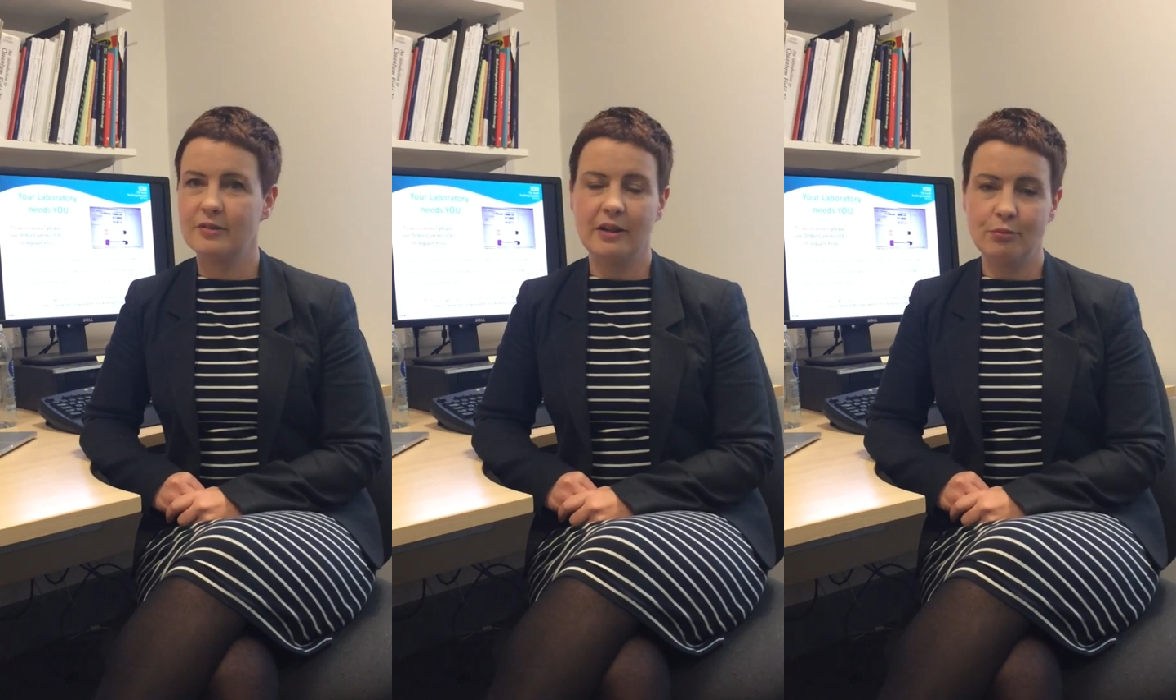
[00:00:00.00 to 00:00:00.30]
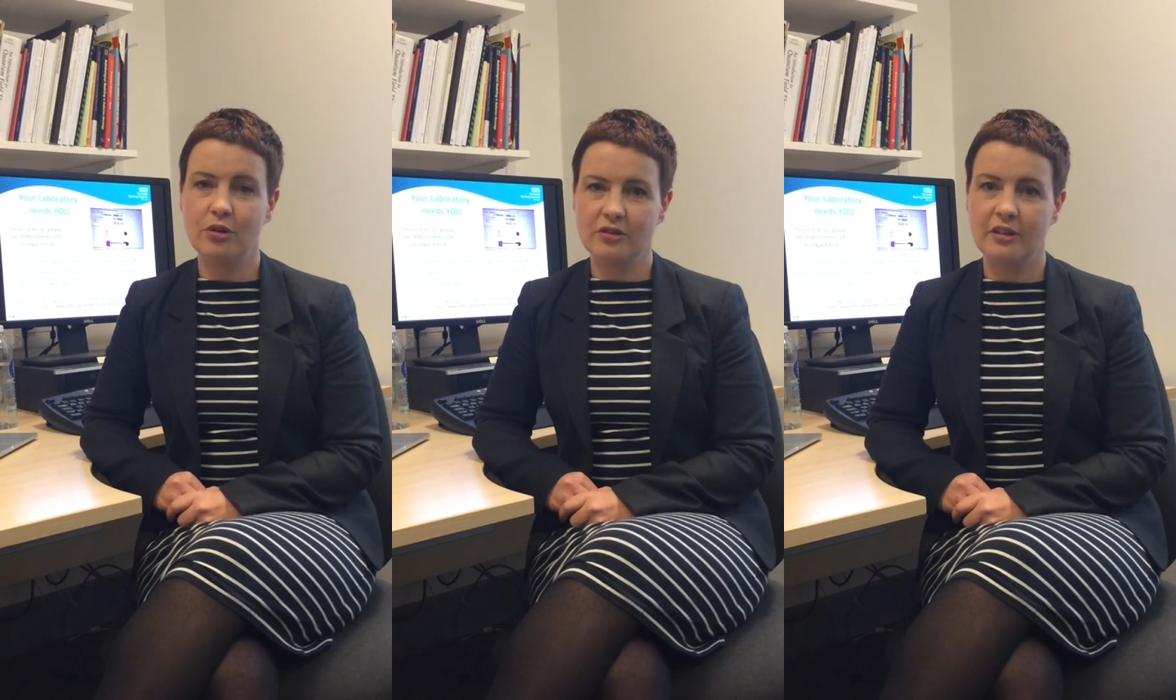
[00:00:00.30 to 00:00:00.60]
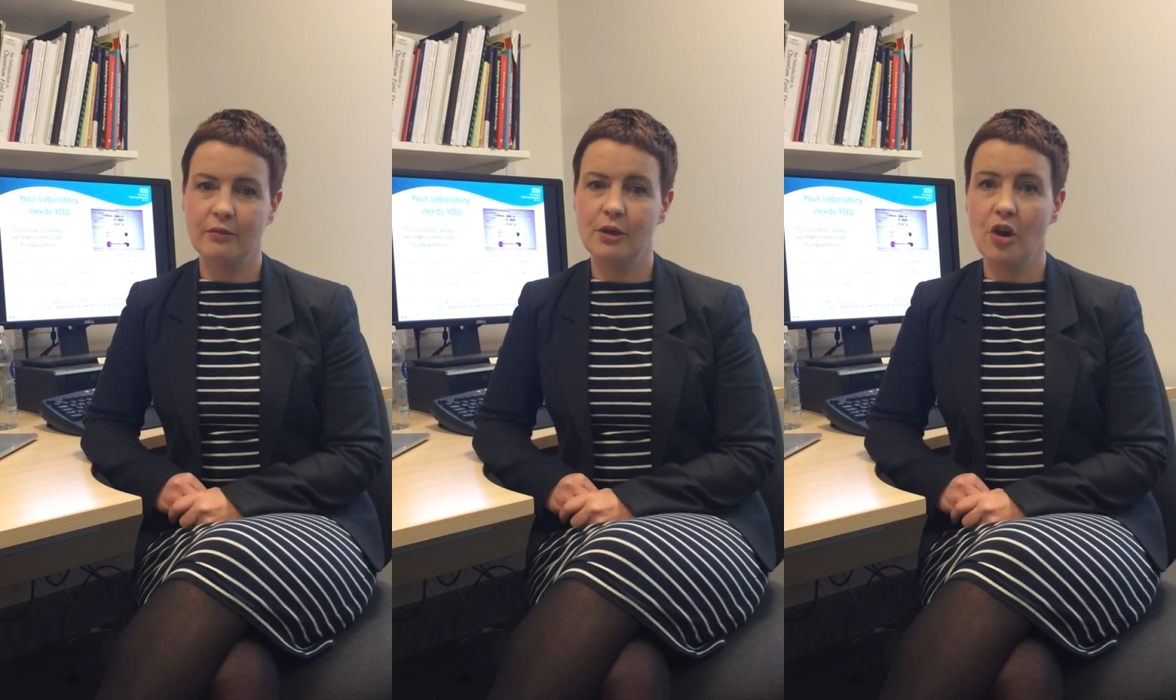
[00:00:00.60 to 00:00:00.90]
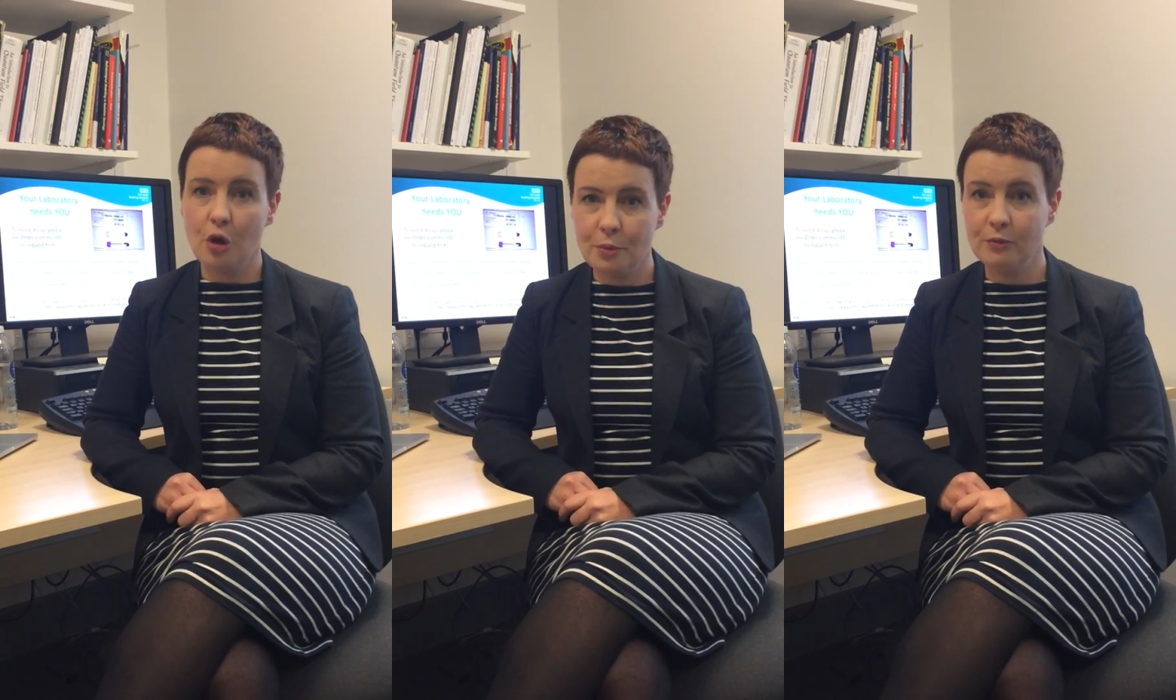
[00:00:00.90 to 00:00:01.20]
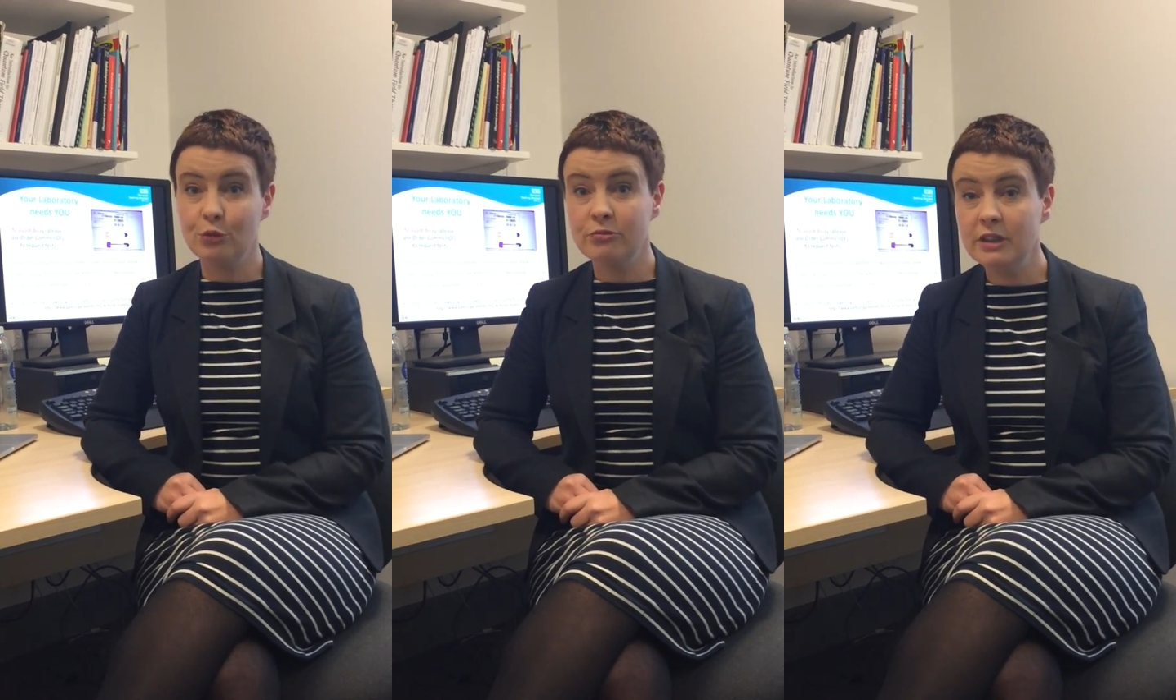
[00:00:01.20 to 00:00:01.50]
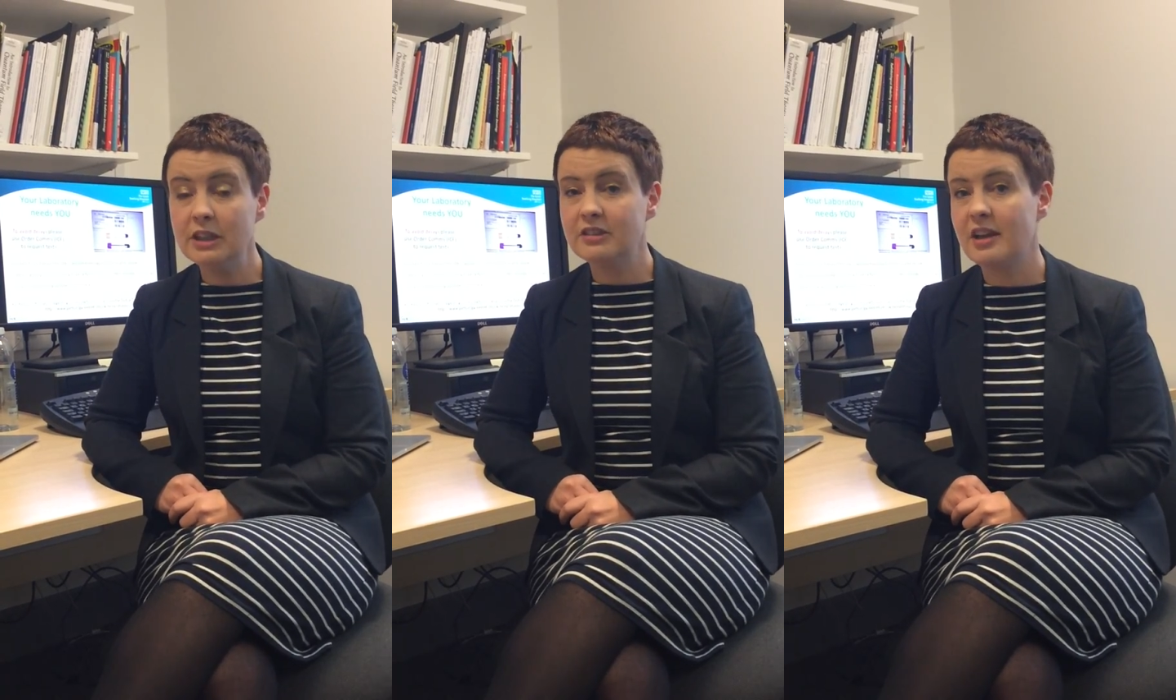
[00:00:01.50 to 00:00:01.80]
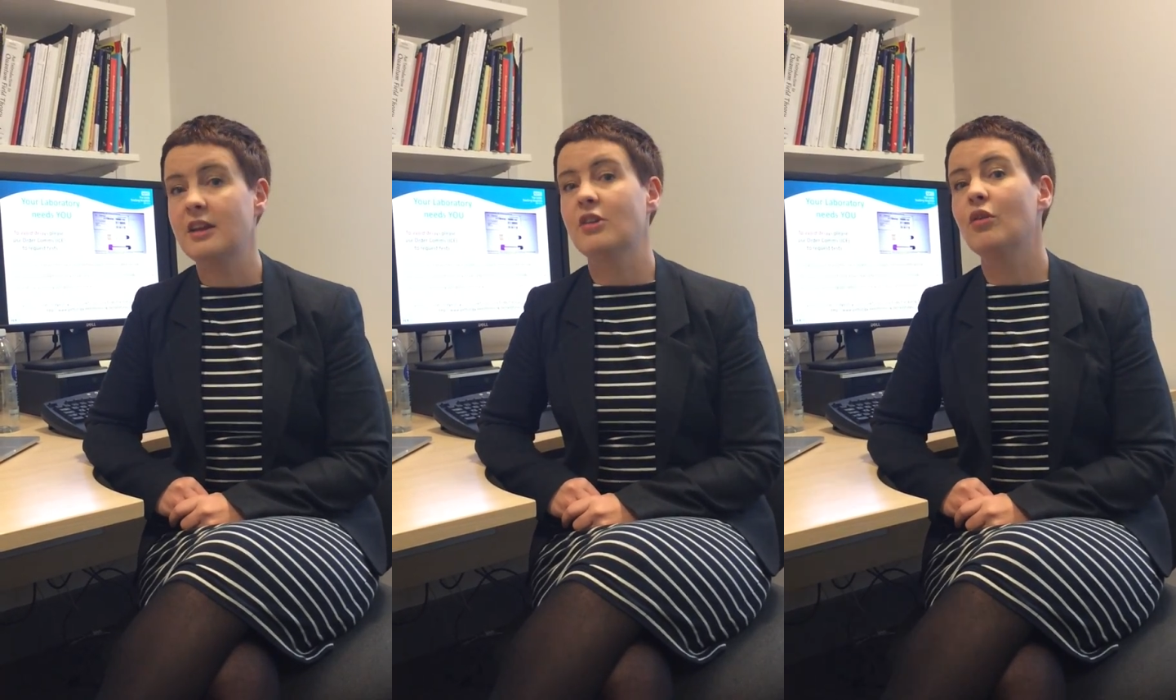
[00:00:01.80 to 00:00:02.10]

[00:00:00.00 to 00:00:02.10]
and a project that we're hoping will really take